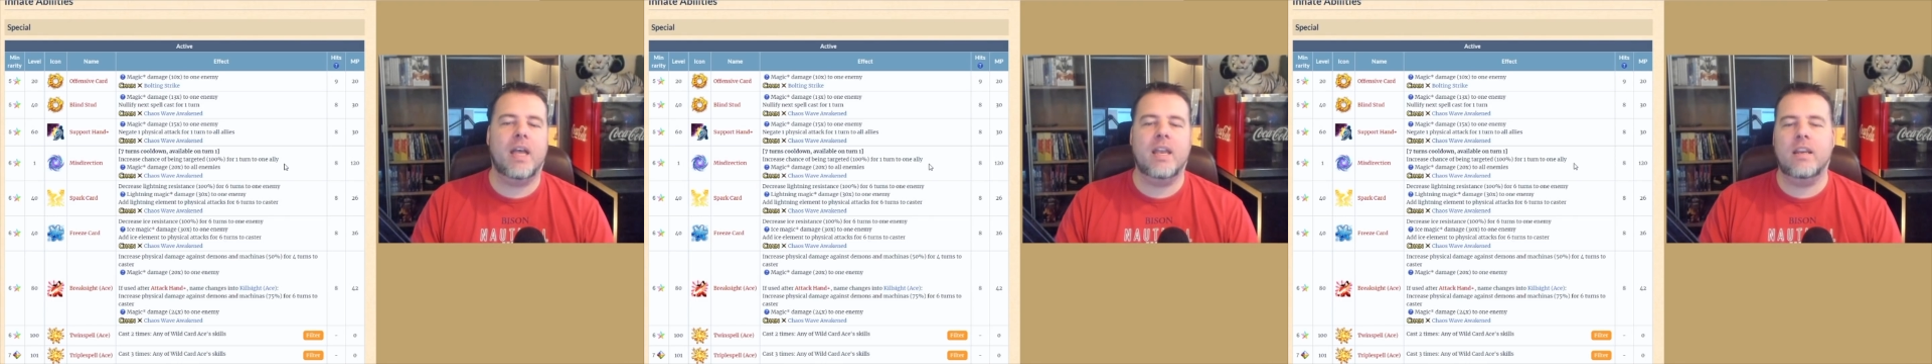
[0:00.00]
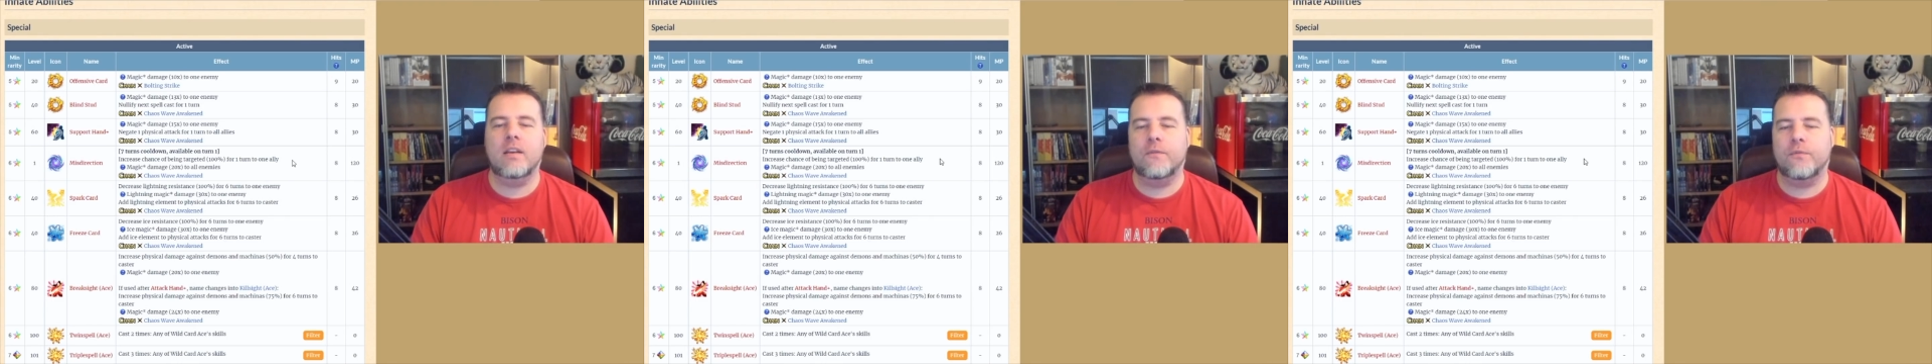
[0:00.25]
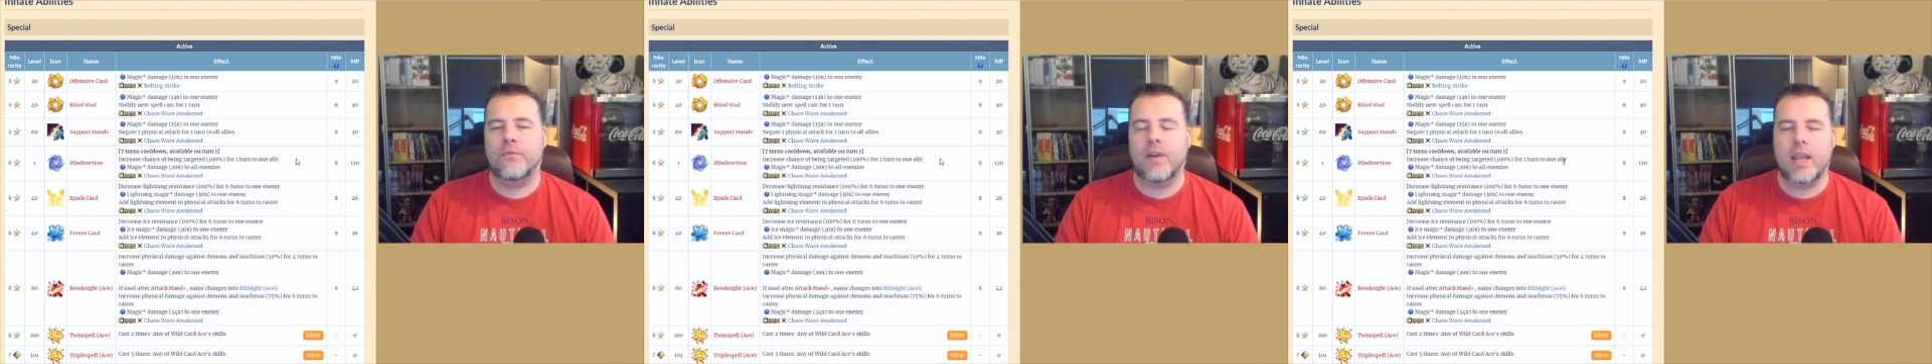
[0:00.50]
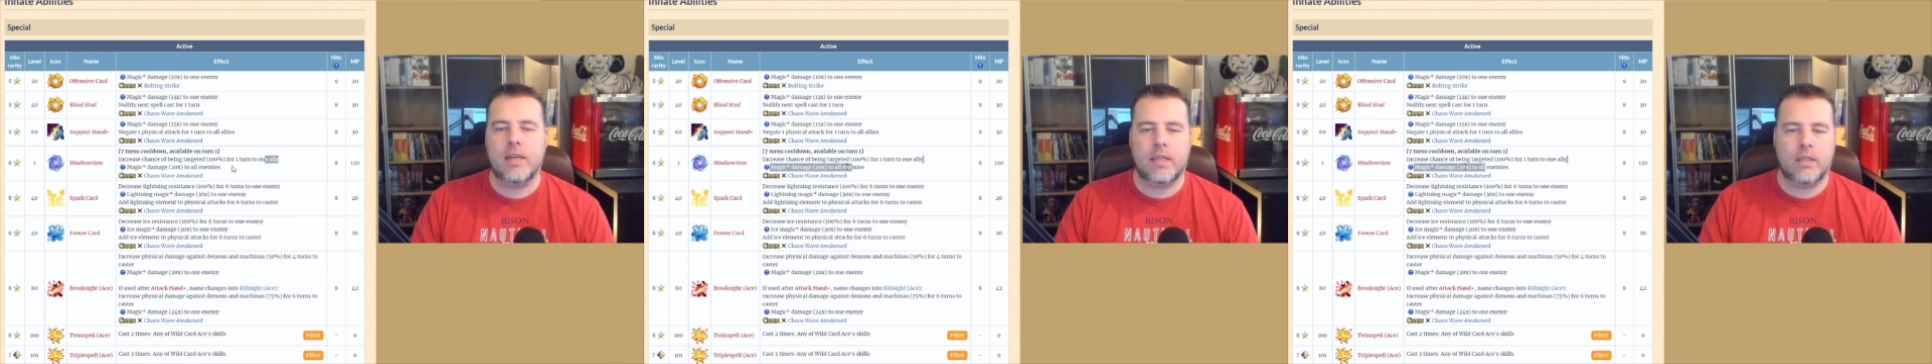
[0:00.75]
an
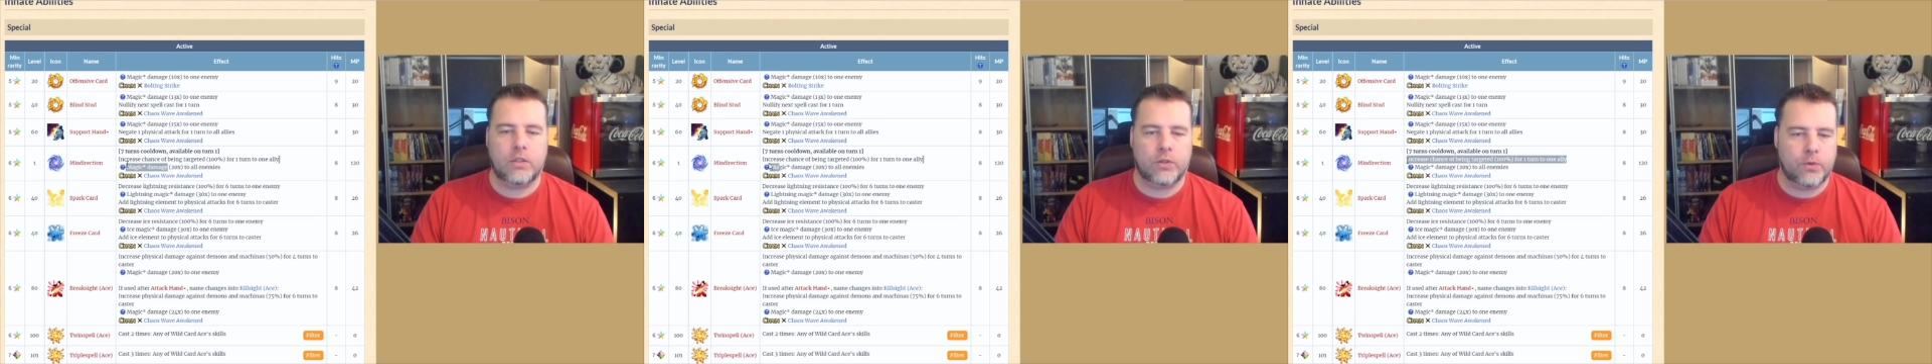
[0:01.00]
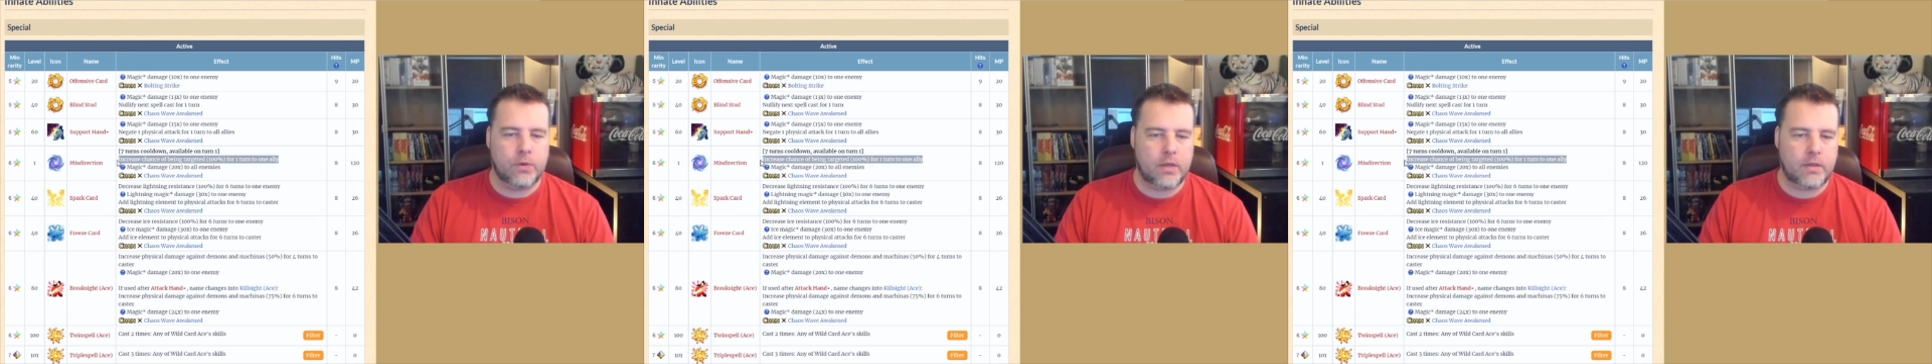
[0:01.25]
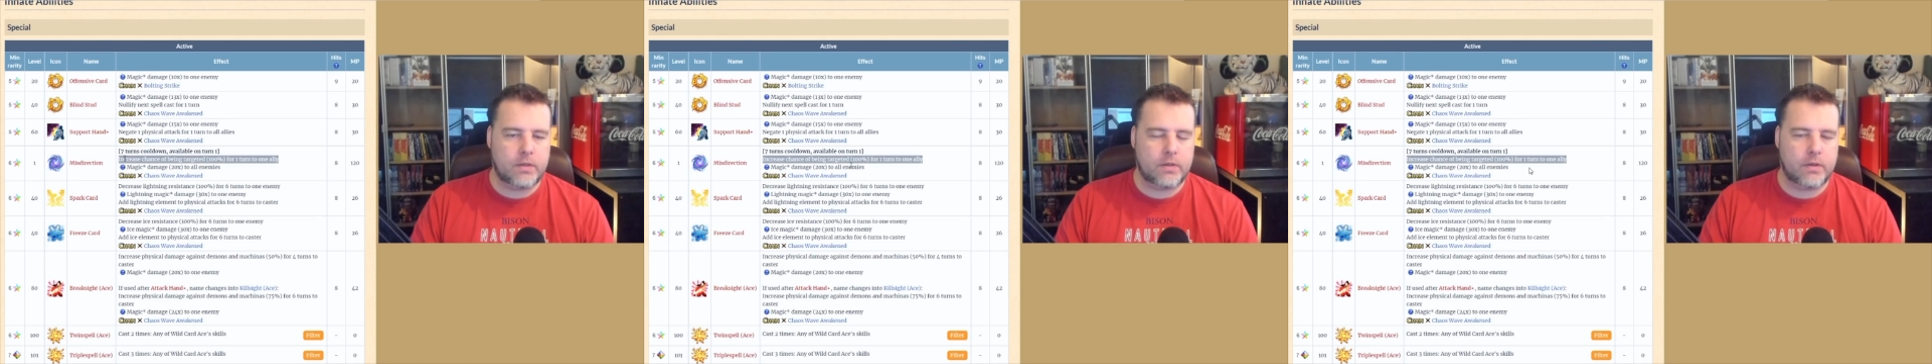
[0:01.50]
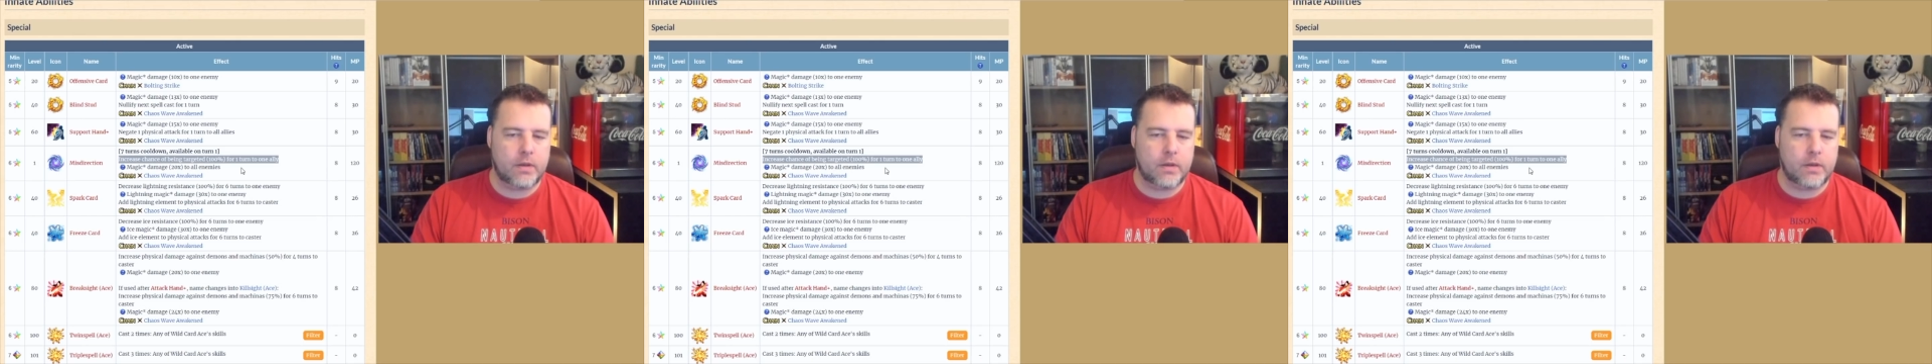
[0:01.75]
evading unit,